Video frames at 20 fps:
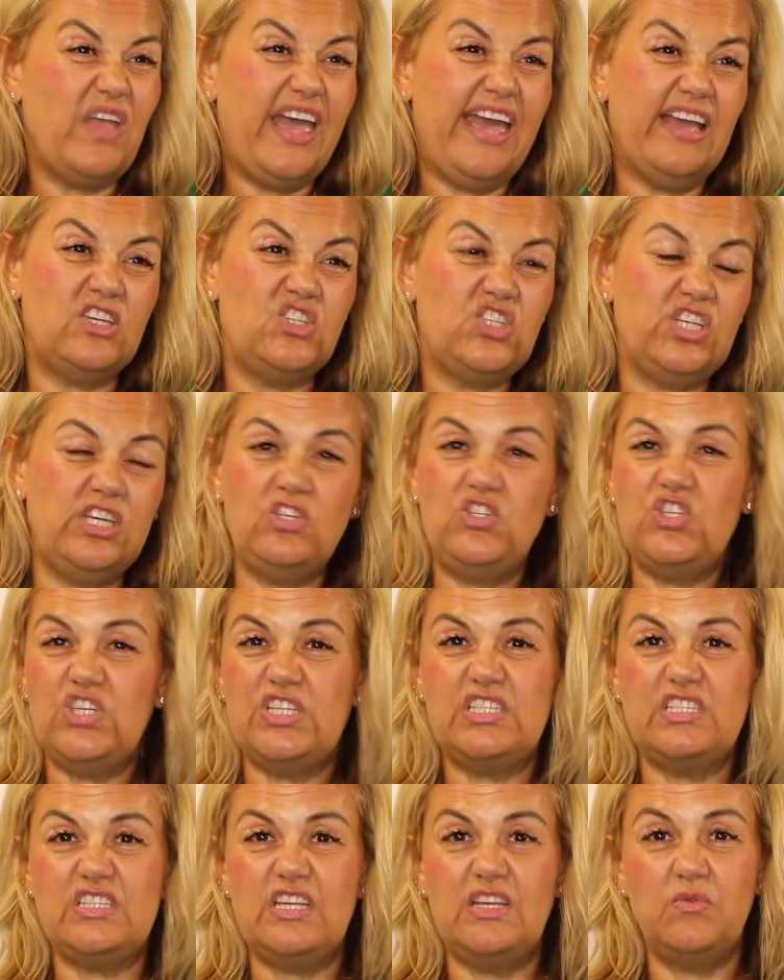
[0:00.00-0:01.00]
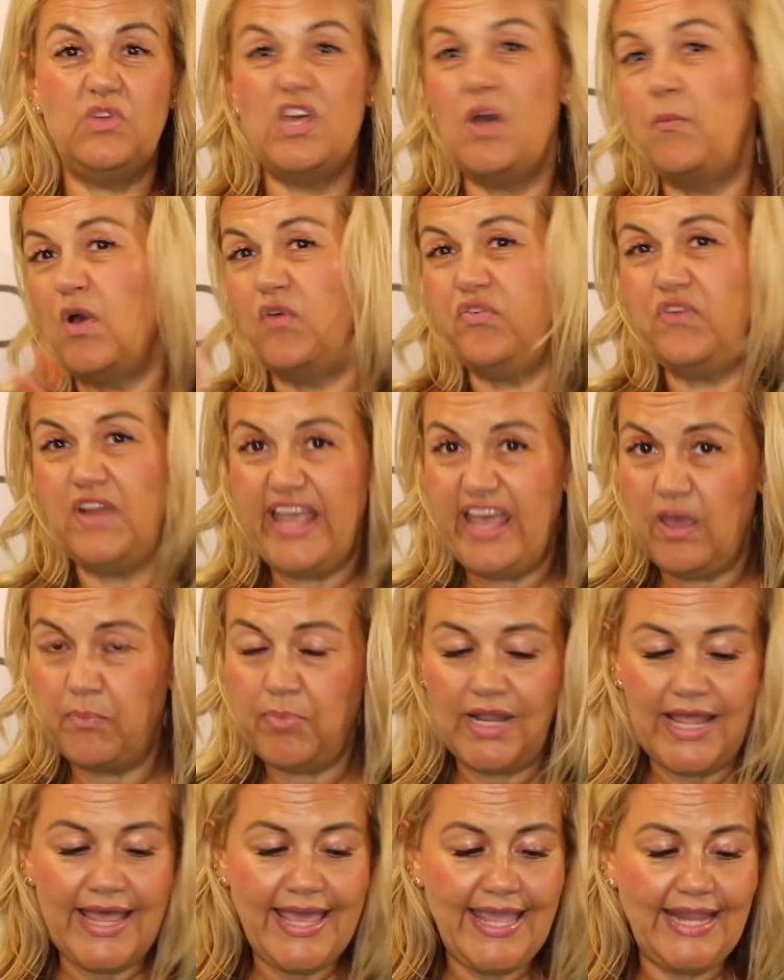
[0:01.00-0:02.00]
actually just come off an
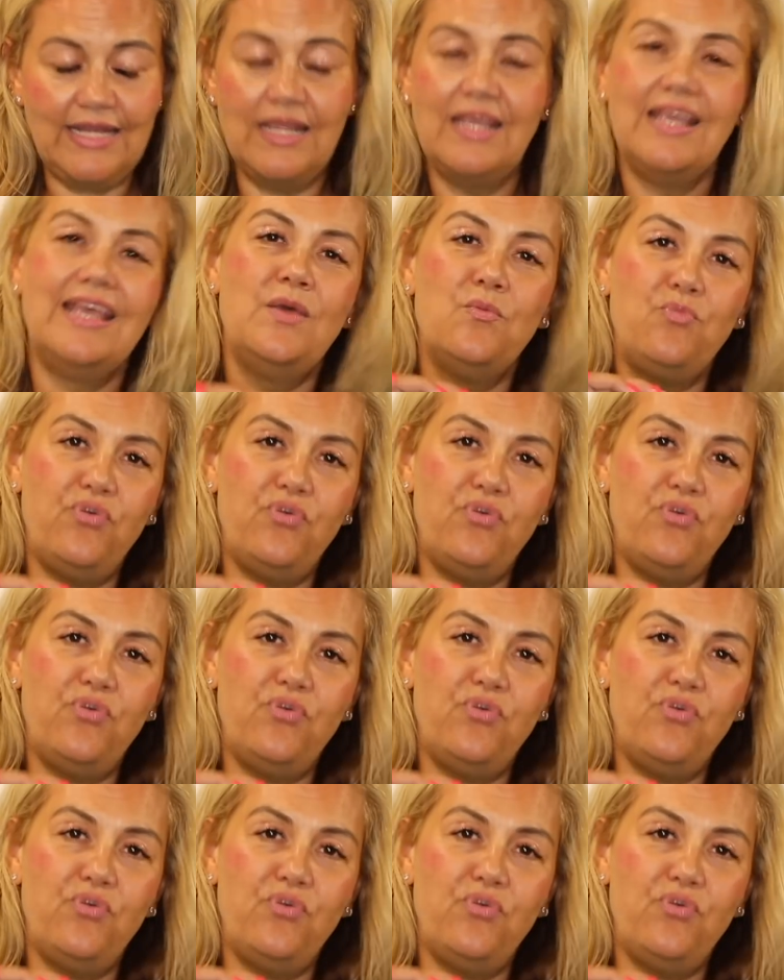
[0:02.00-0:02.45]
airplane.